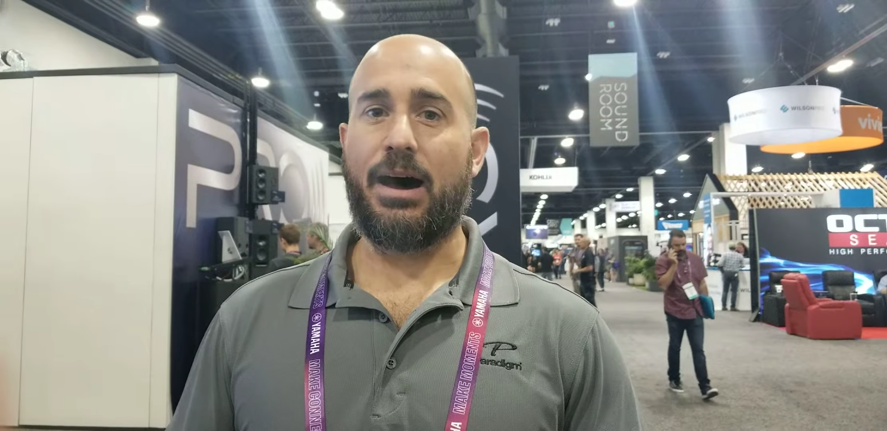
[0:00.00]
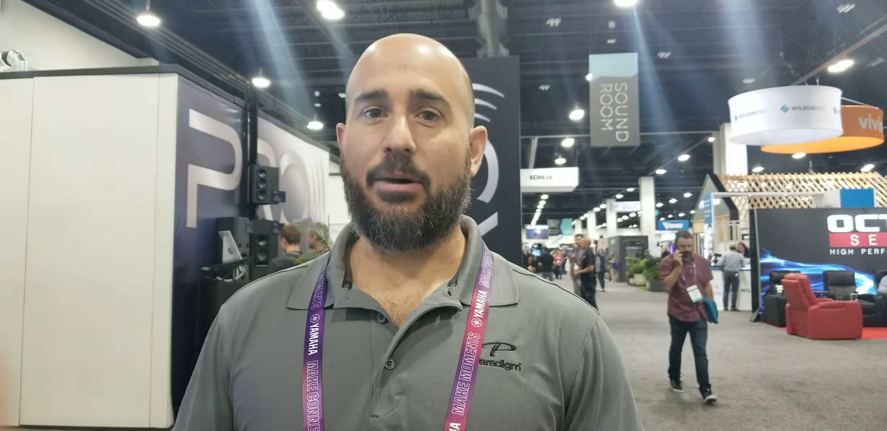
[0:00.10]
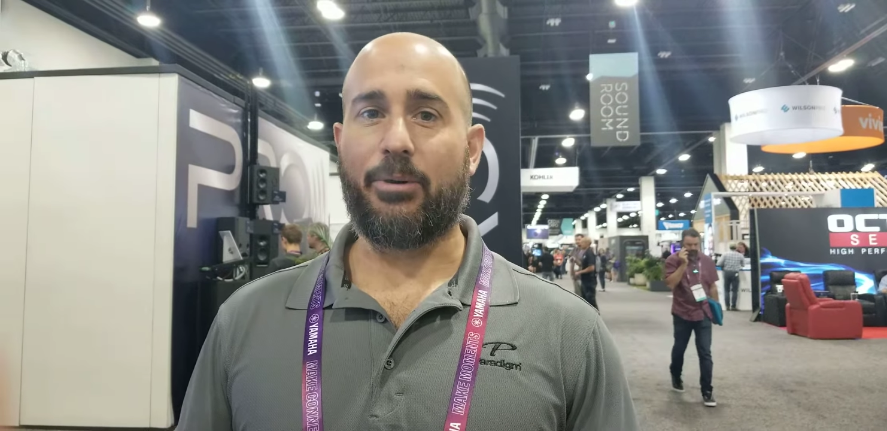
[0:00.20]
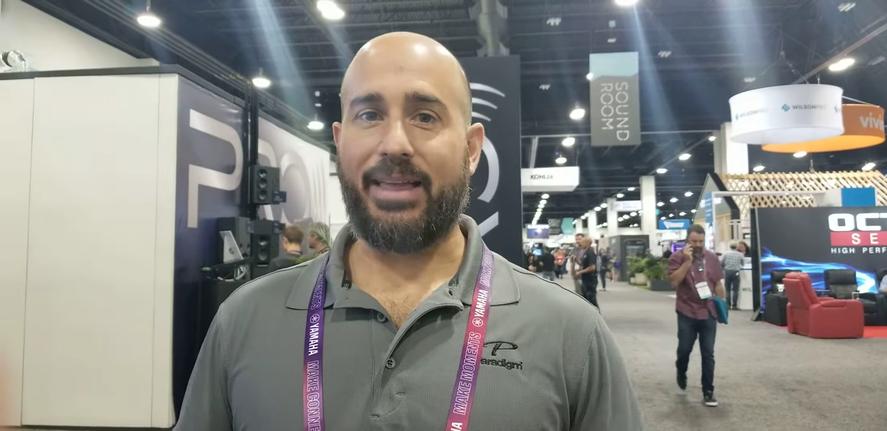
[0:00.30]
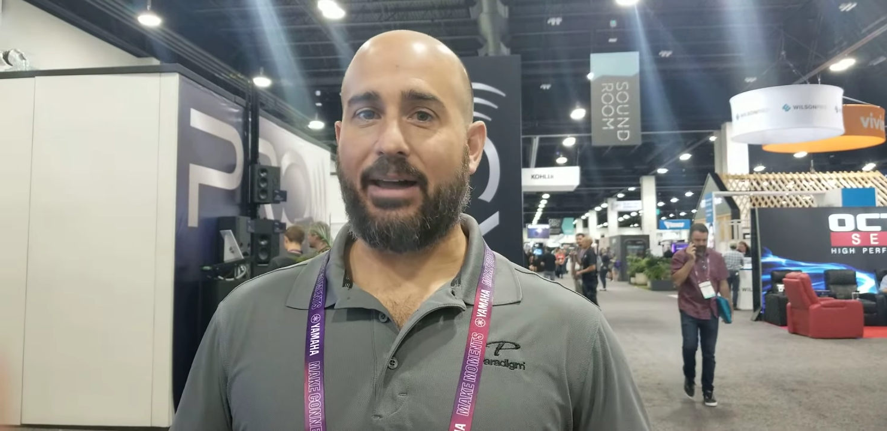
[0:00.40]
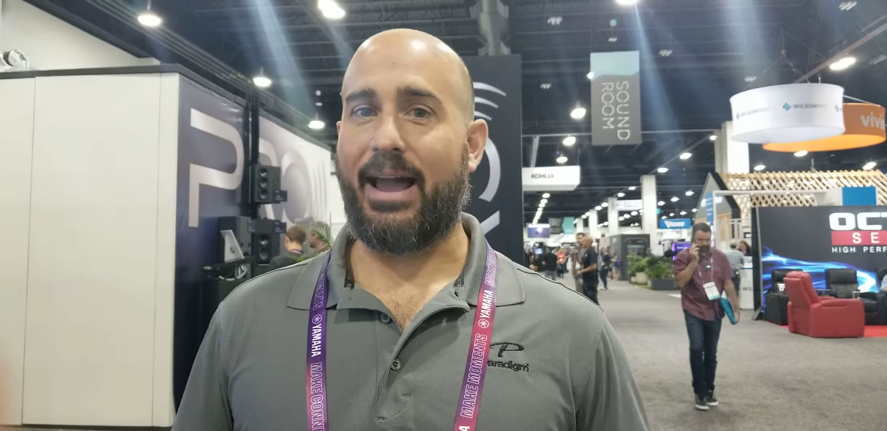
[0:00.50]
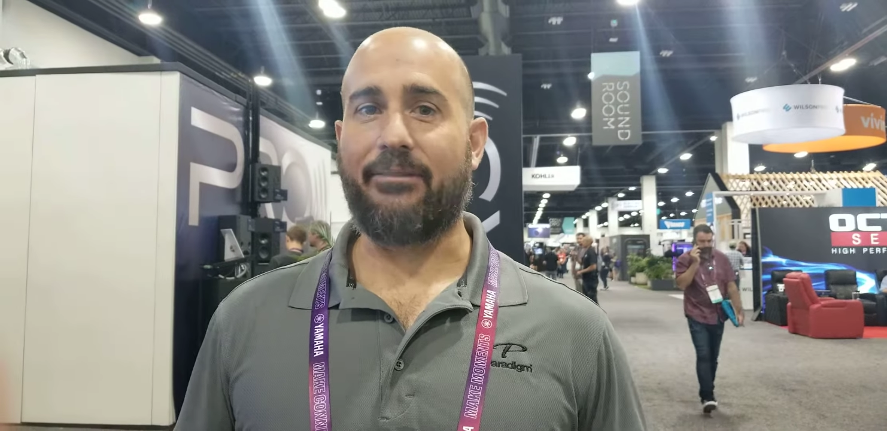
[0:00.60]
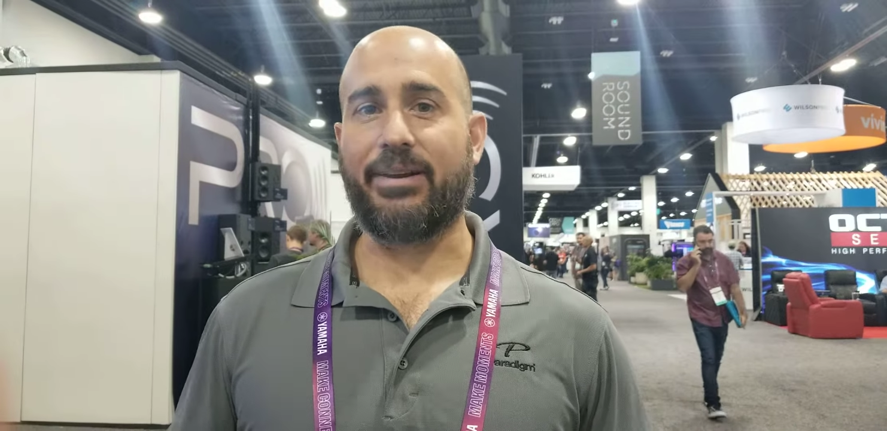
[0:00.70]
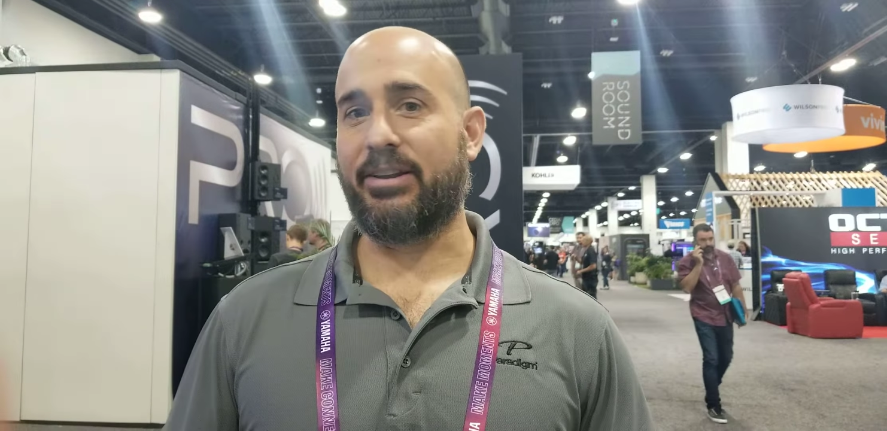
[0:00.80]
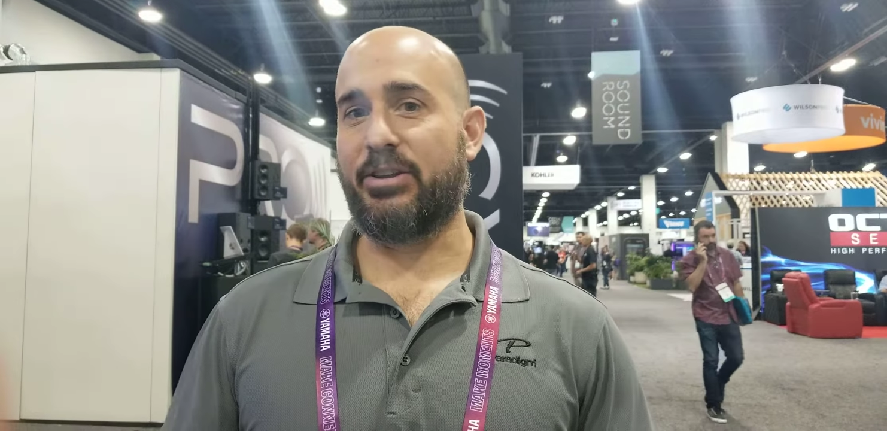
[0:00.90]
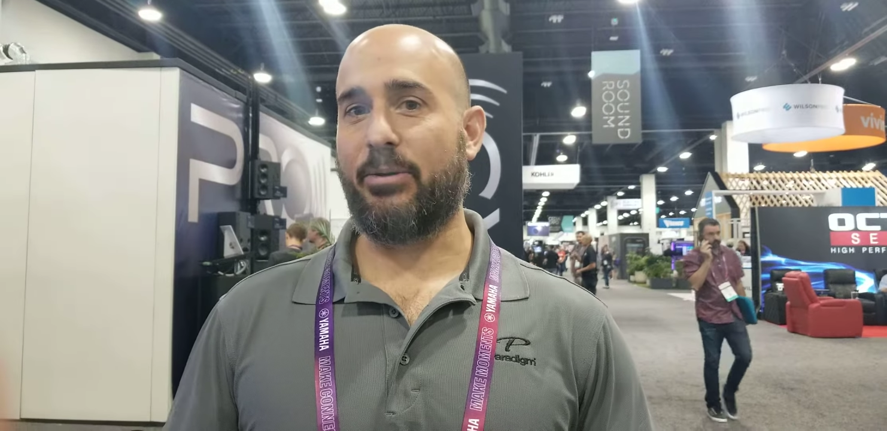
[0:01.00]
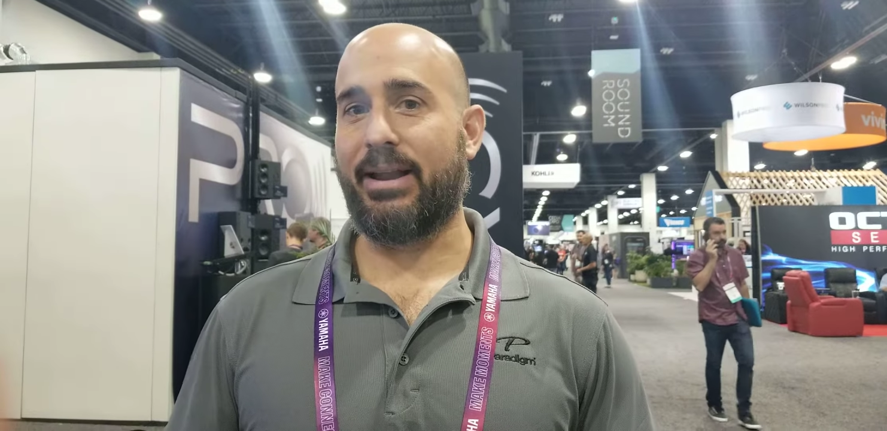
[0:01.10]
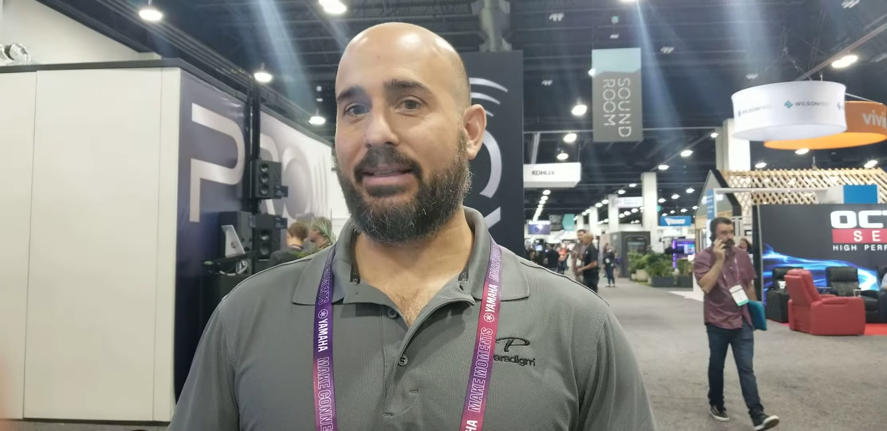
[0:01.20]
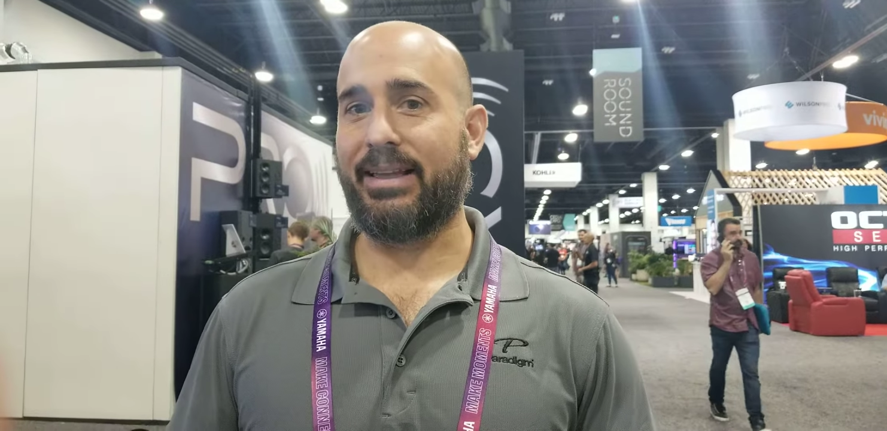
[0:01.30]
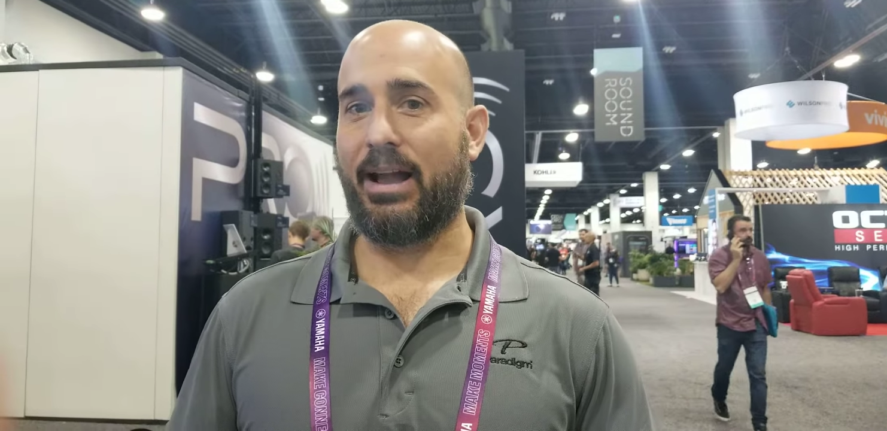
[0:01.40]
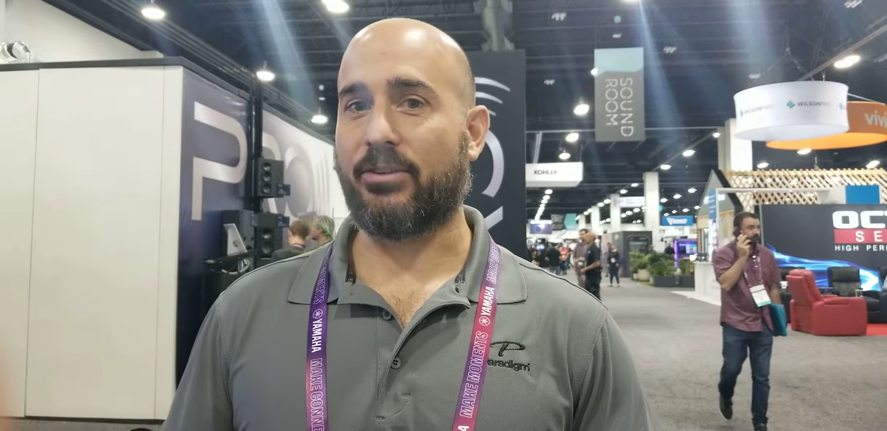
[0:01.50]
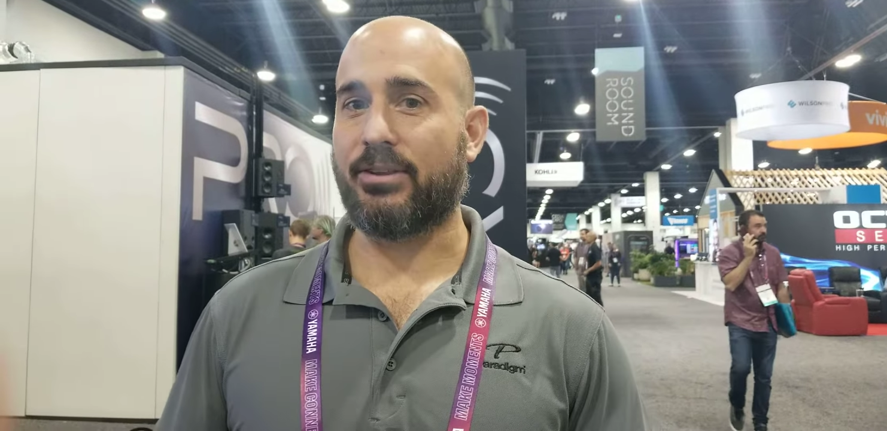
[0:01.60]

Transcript: without having to do anything else.